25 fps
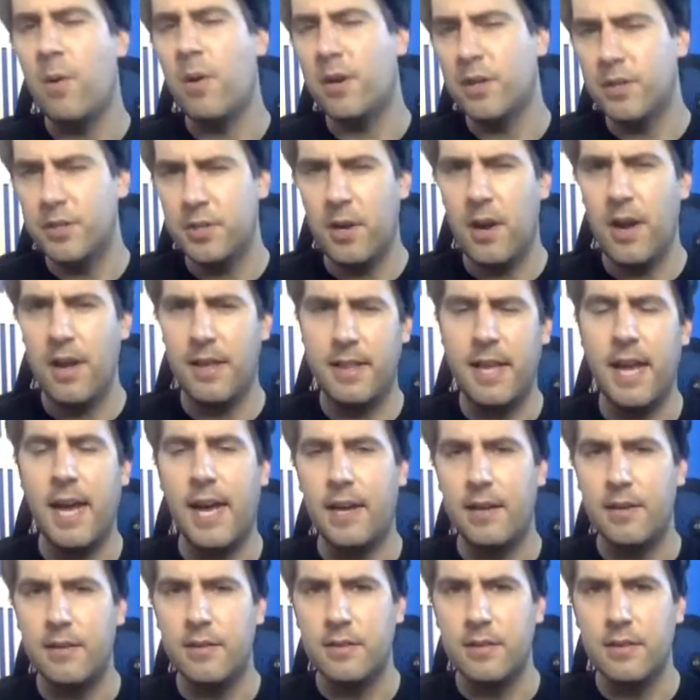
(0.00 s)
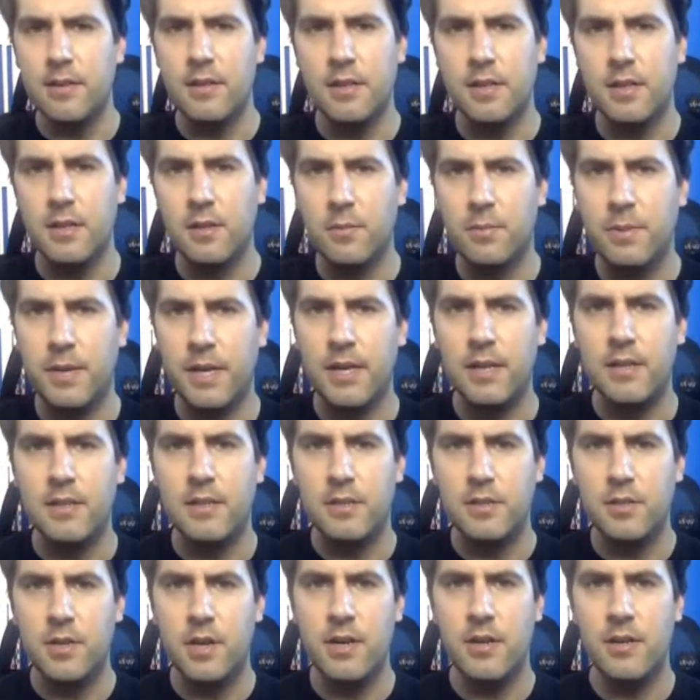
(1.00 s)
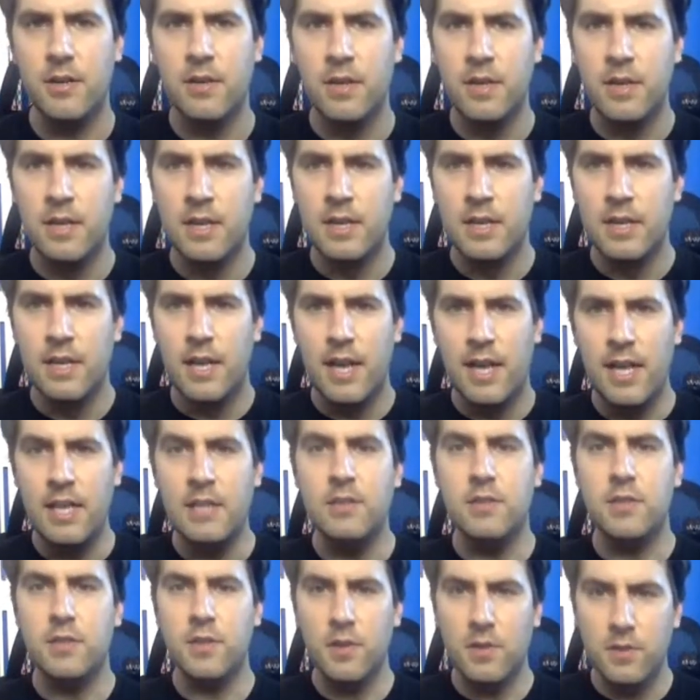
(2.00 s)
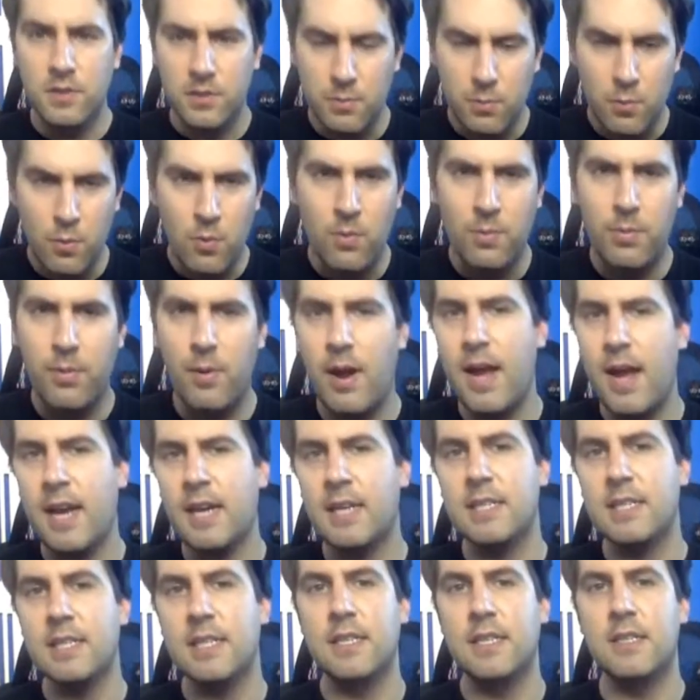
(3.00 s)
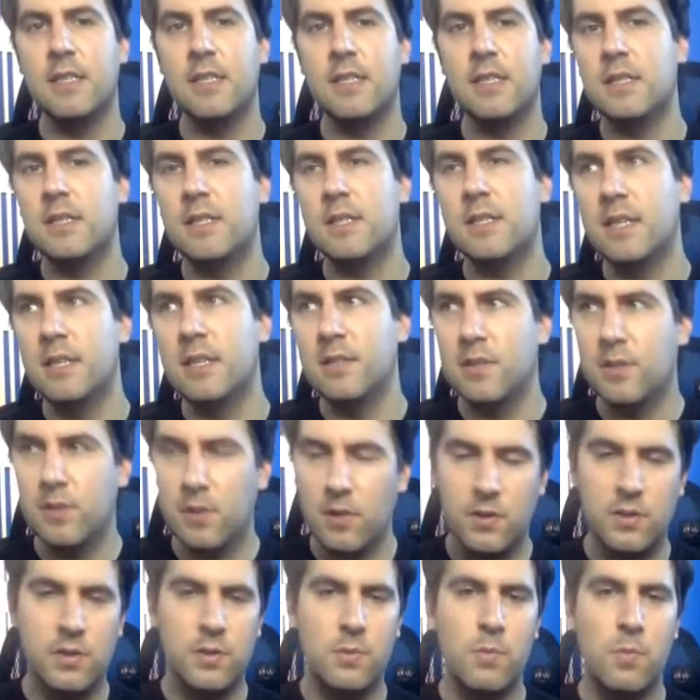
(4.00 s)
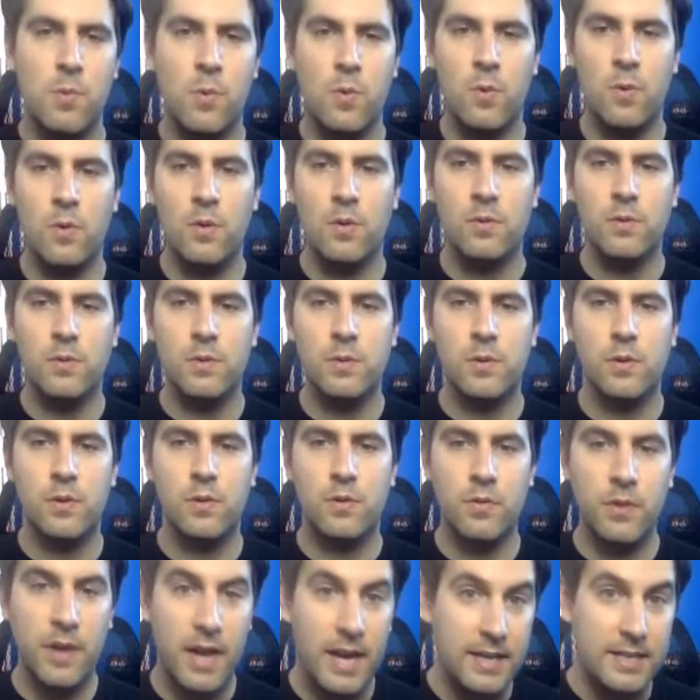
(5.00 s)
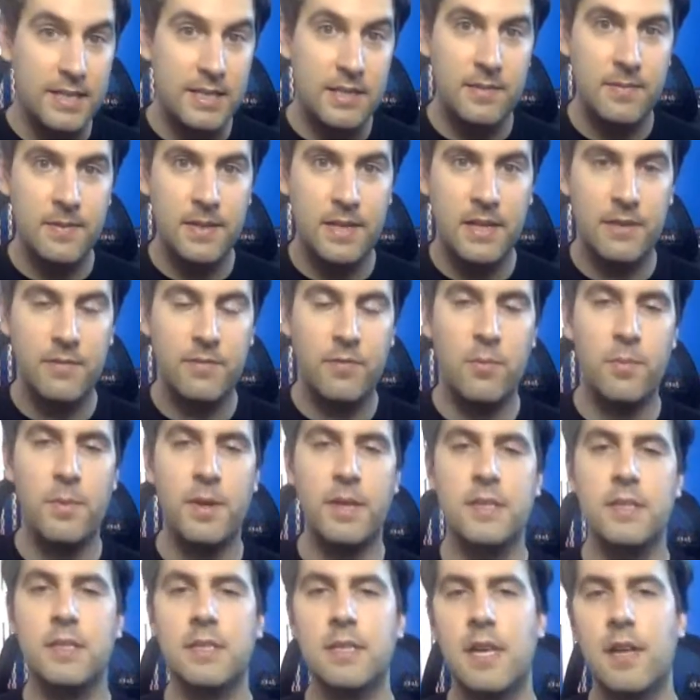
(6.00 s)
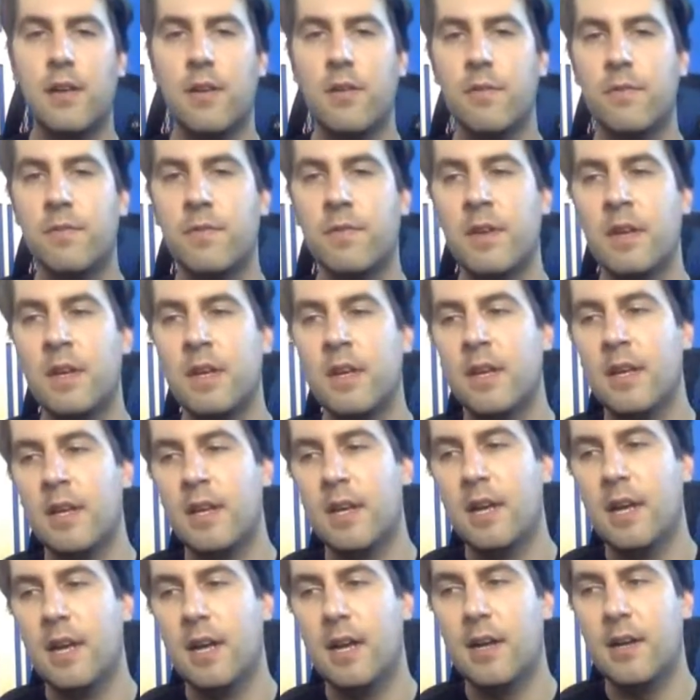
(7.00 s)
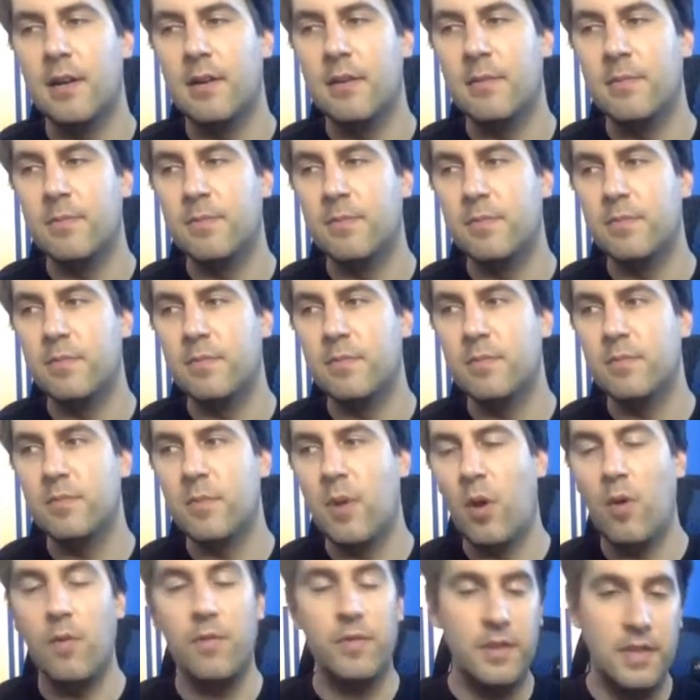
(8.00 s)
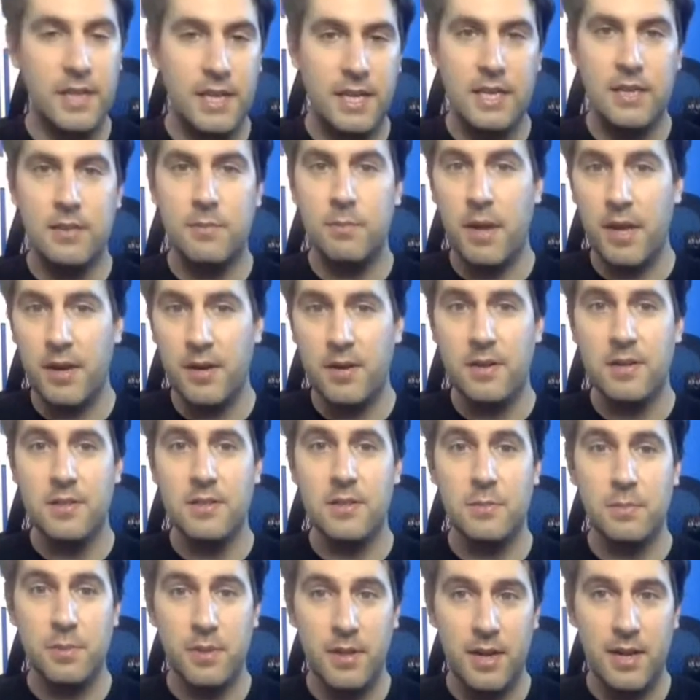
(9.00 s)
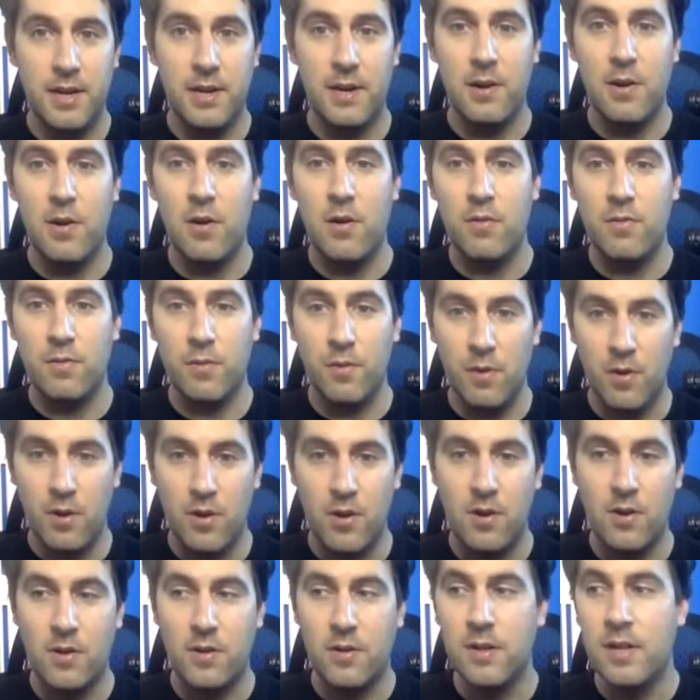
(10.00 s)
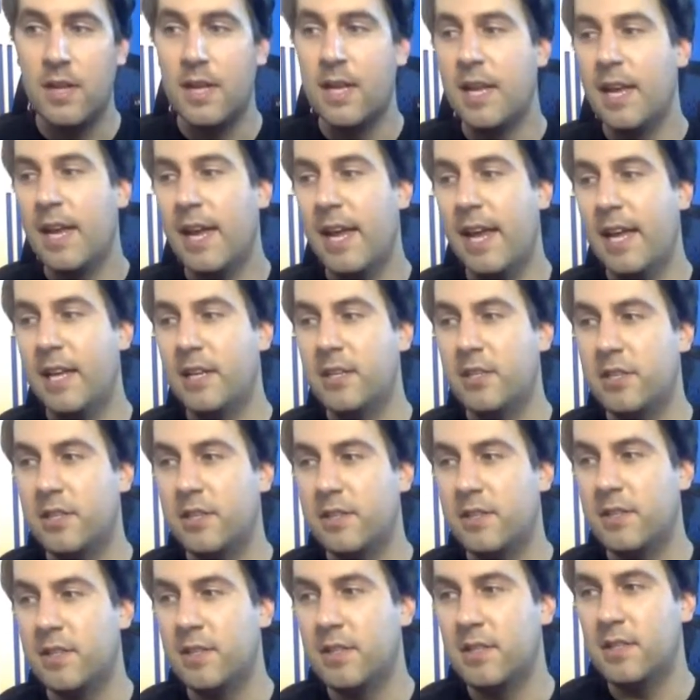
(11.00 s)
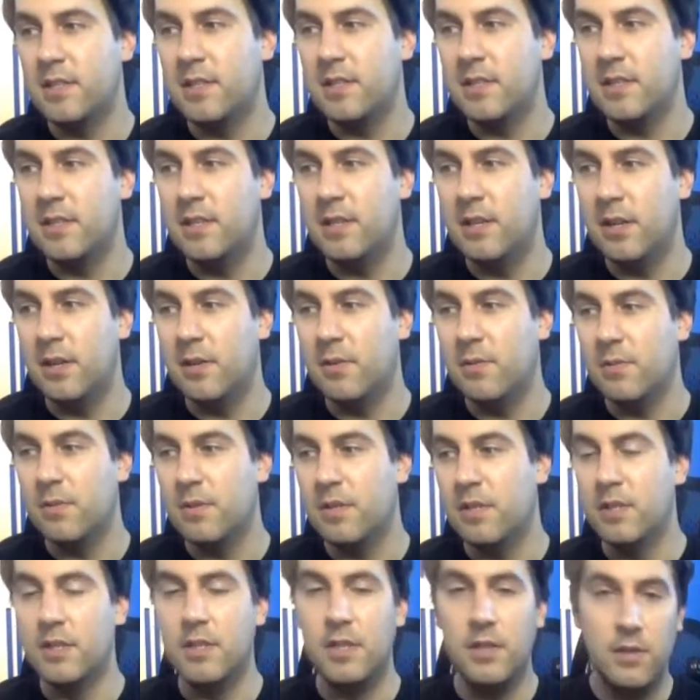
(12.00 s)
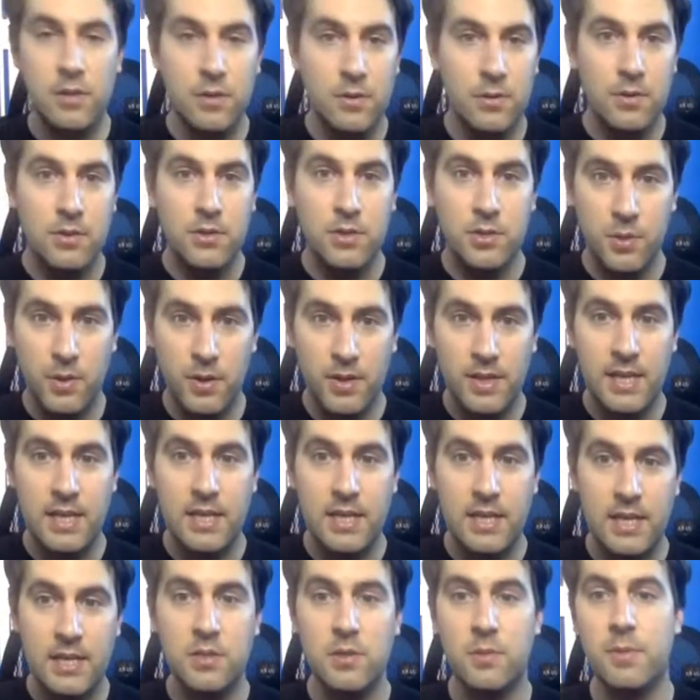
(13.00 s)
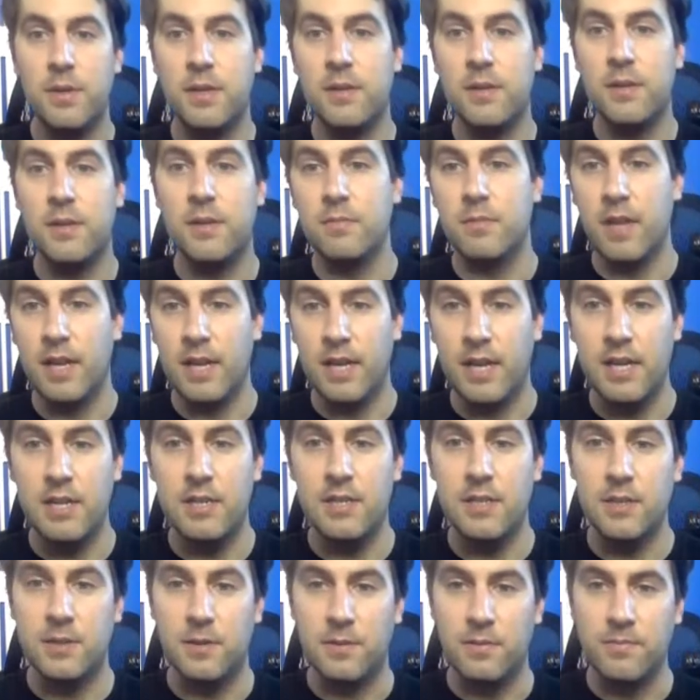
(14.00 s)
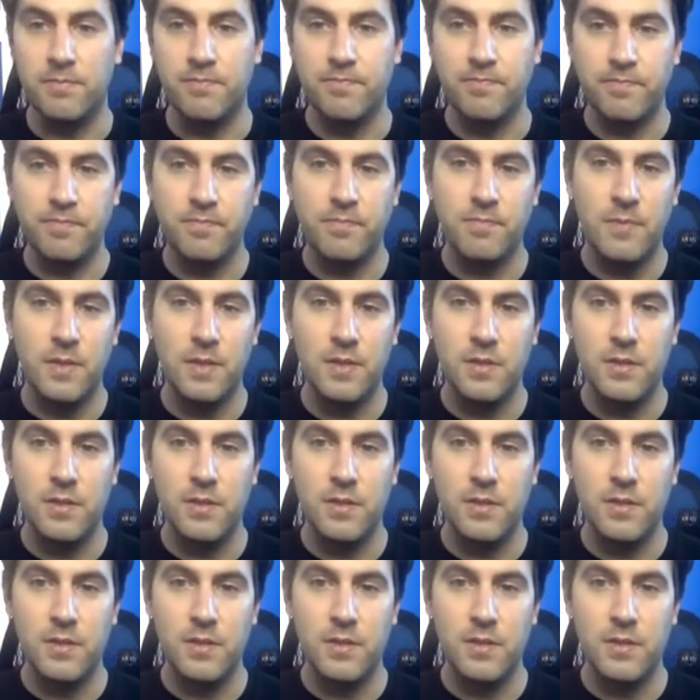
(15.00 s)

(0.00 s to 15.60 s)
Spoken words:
So I want to try that a little bit. Try to insert some more practice, insert some more sort of creativity for myself. Hopefully, get better as a player overall. And just, you know, continue to enjoy the instrument like I do.